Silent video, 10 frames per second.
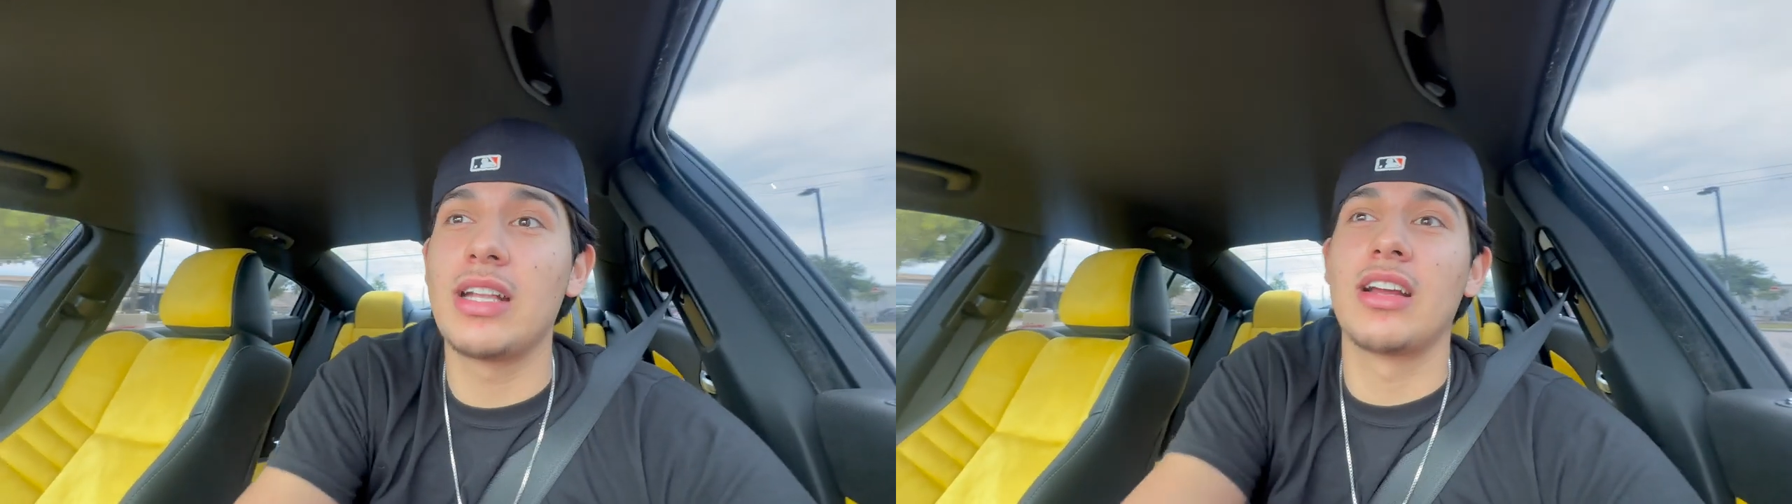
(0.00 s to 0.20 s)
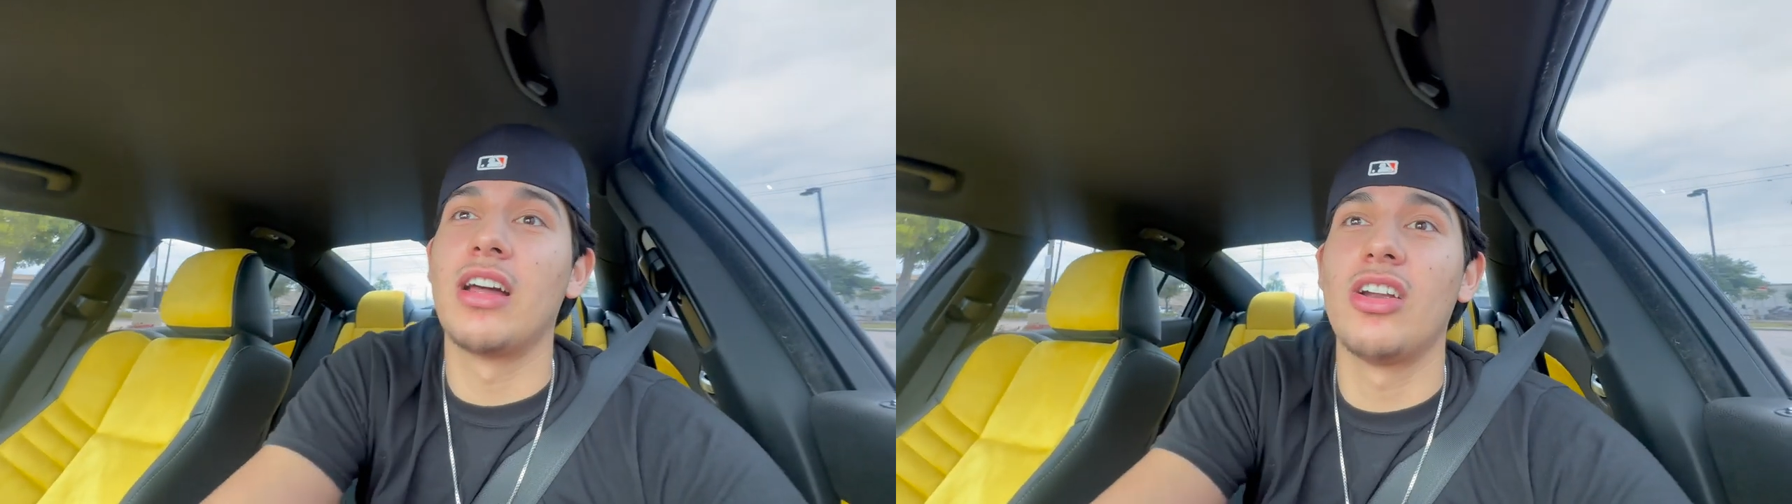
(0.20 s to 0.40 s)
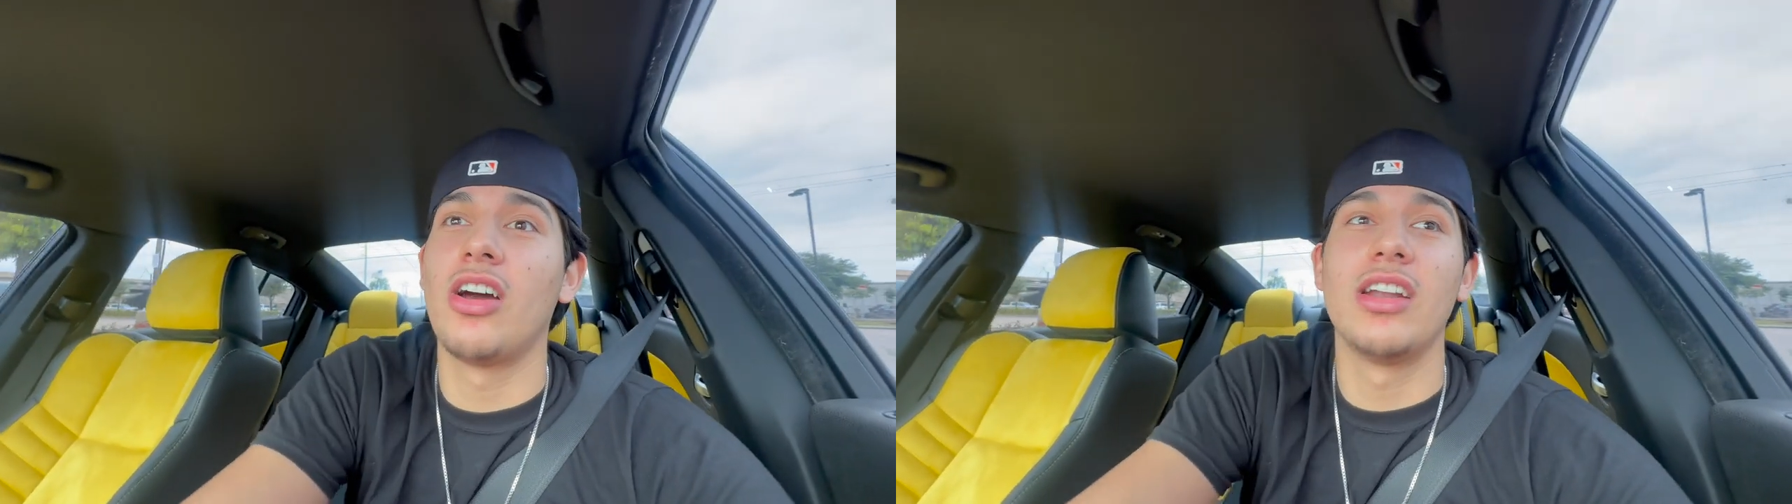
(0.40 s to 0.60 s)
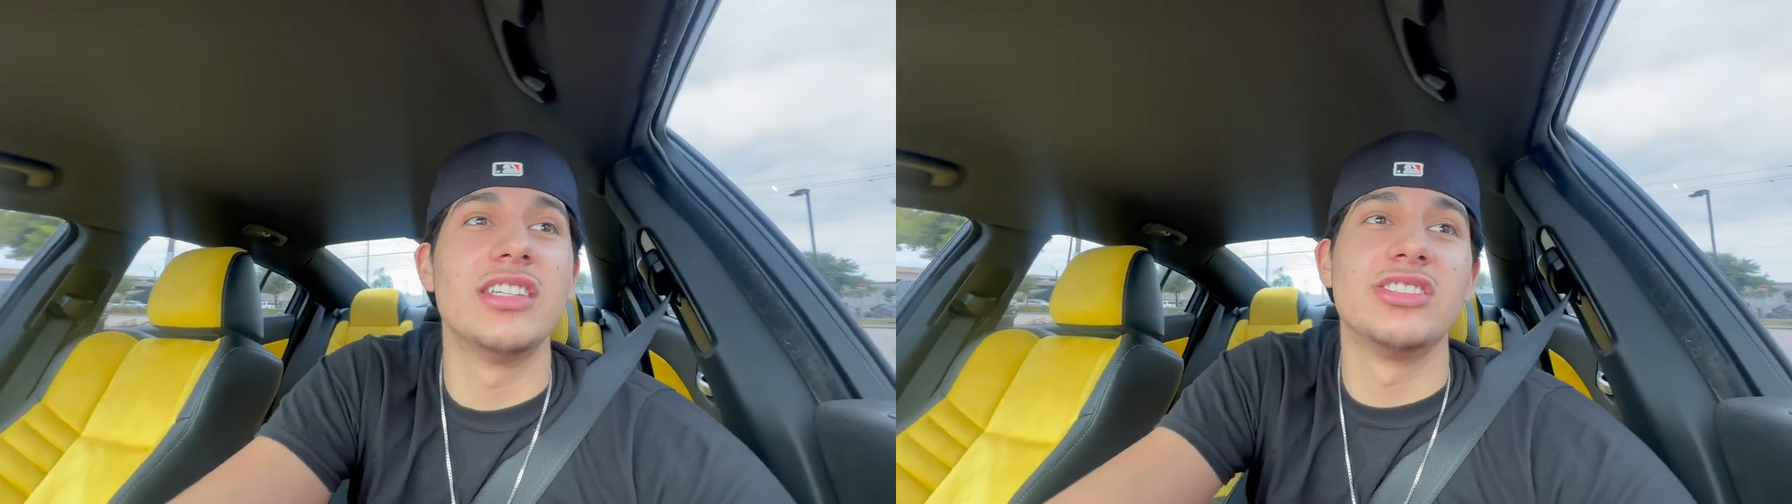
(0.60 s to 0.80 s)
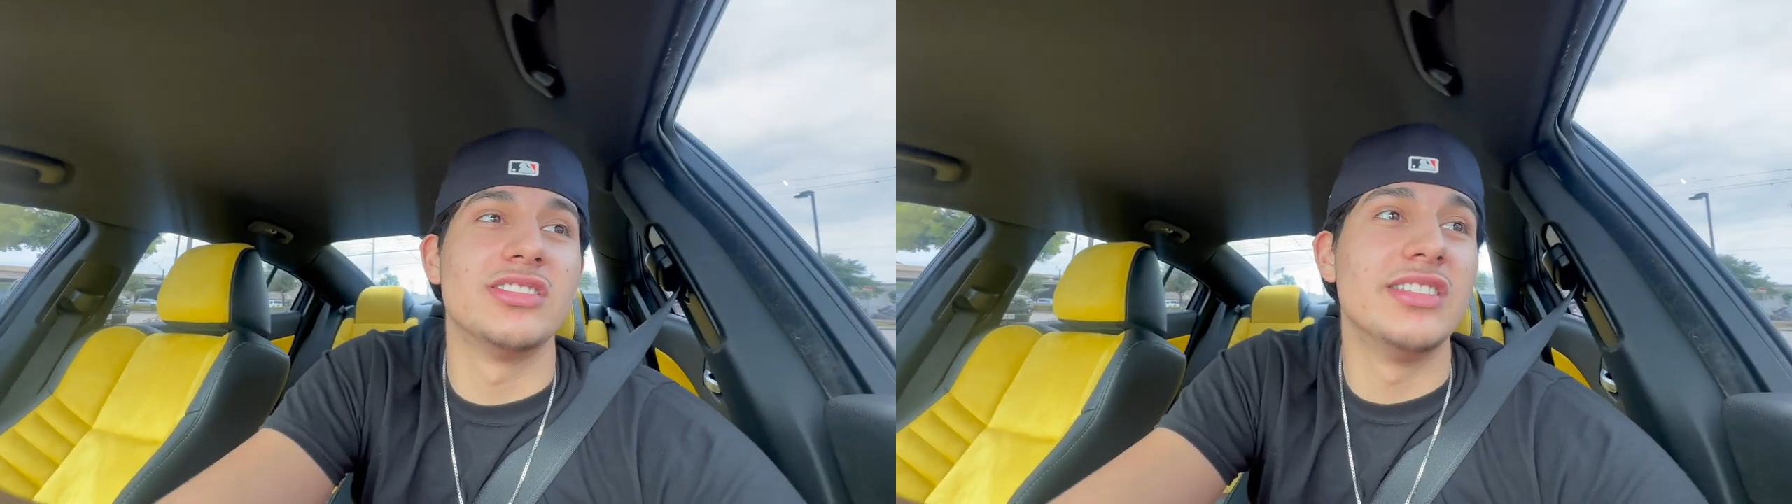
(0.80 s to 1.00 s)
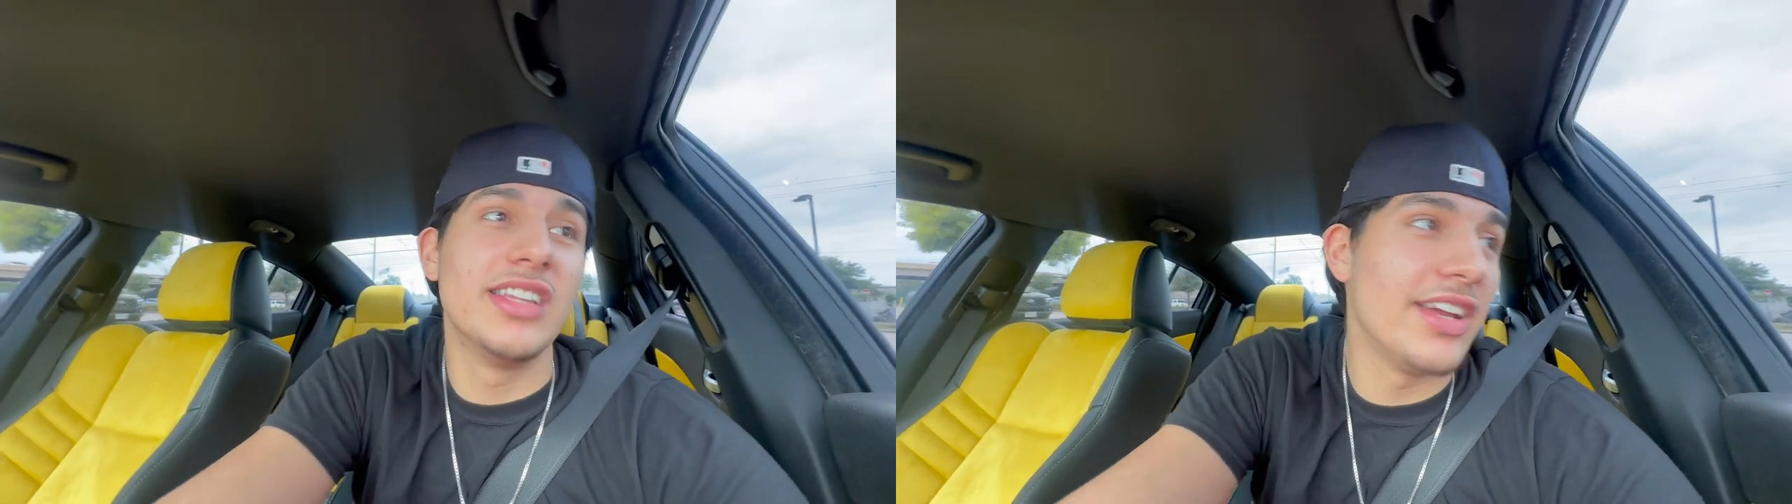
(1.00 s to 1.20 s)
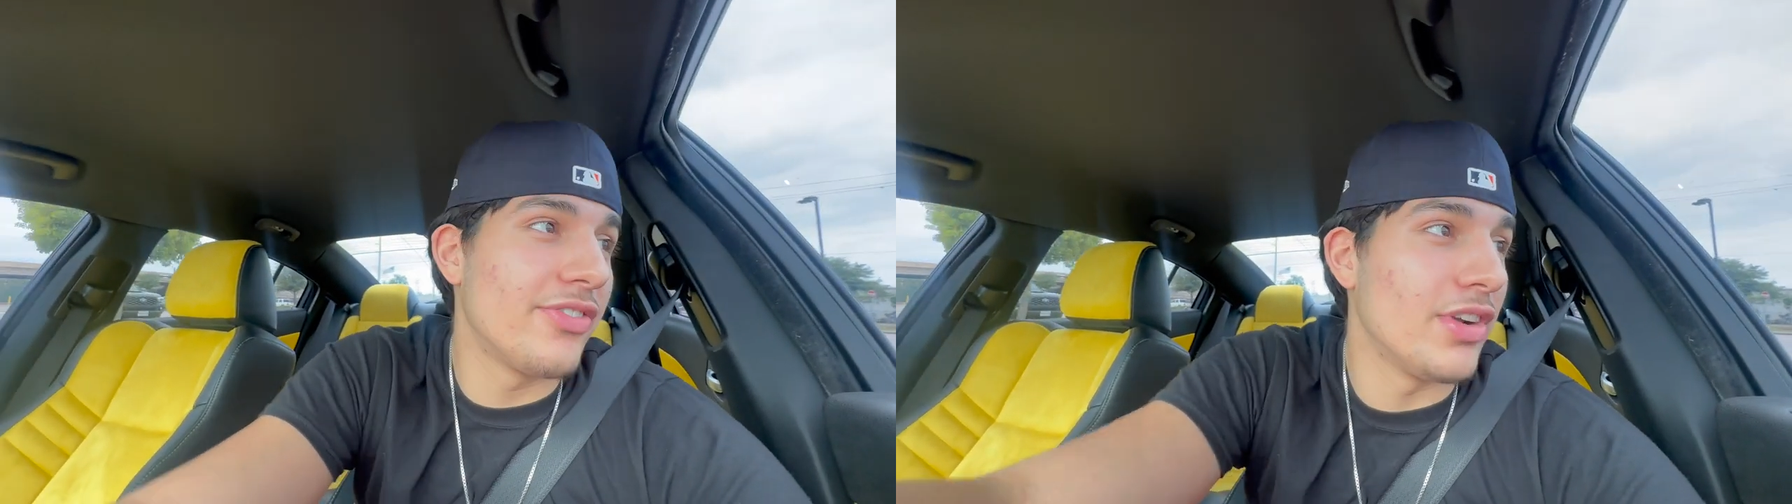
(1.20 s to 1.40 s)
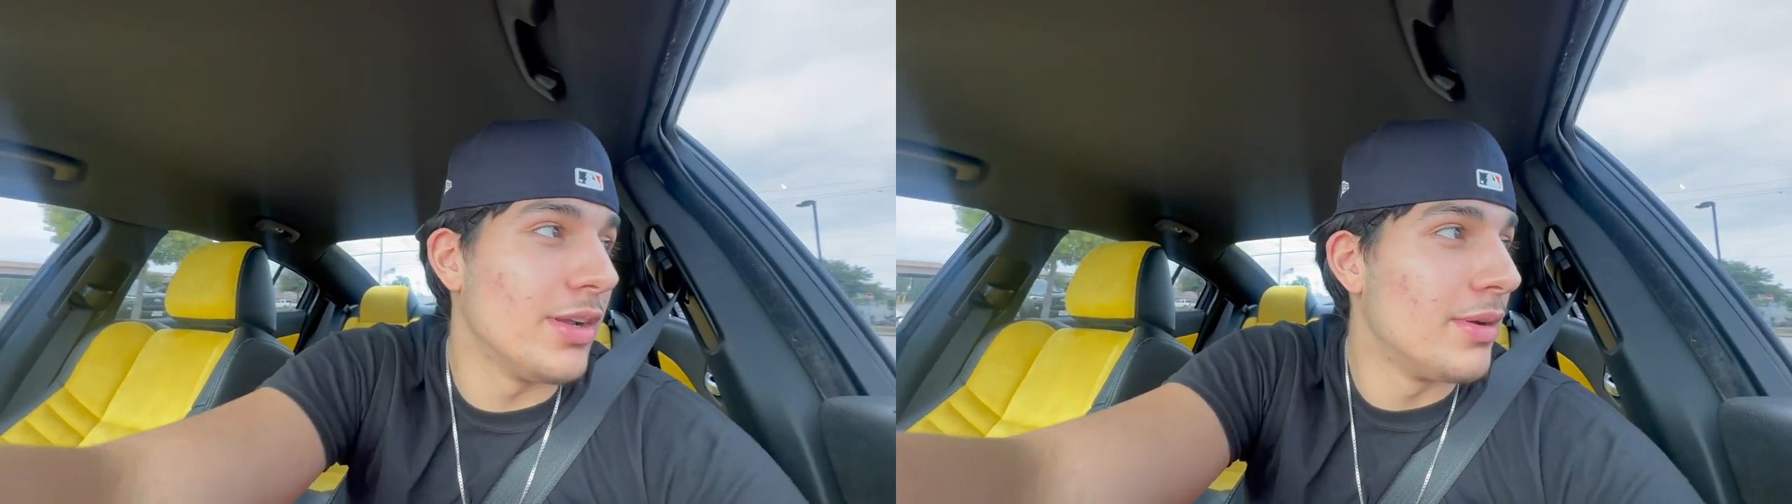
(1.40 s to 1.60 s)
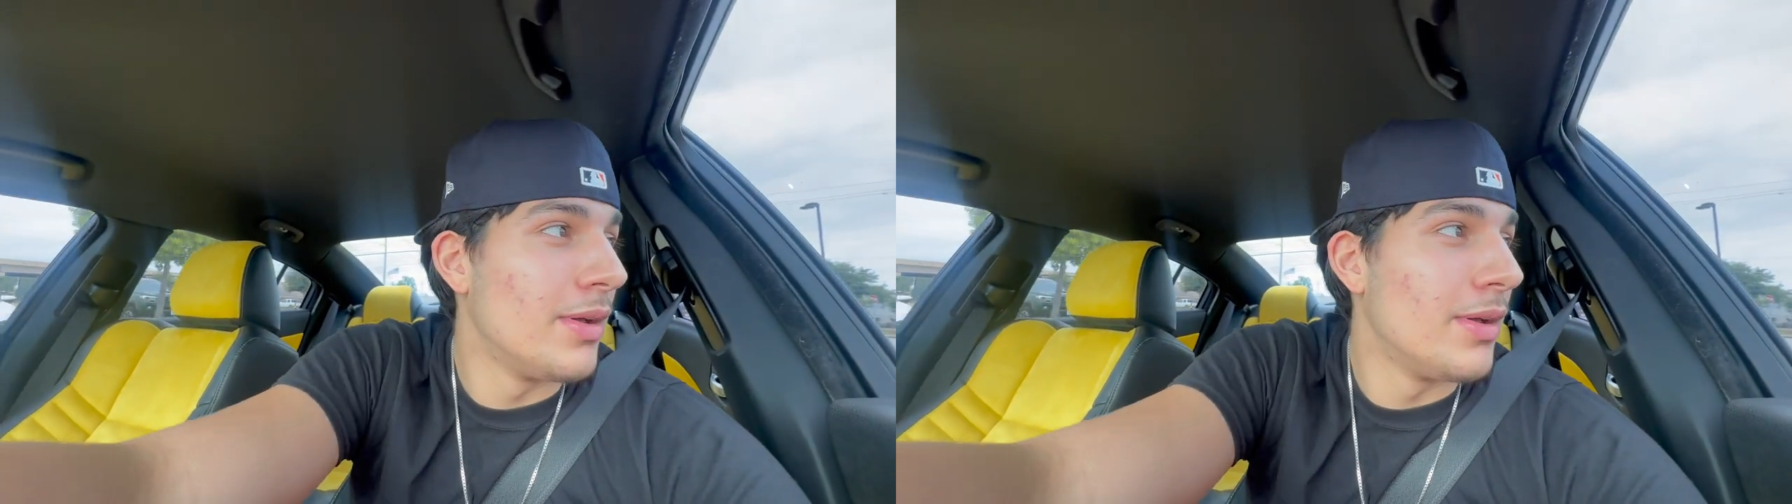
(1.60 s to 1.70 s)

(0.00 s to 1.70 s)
the color on it is just different.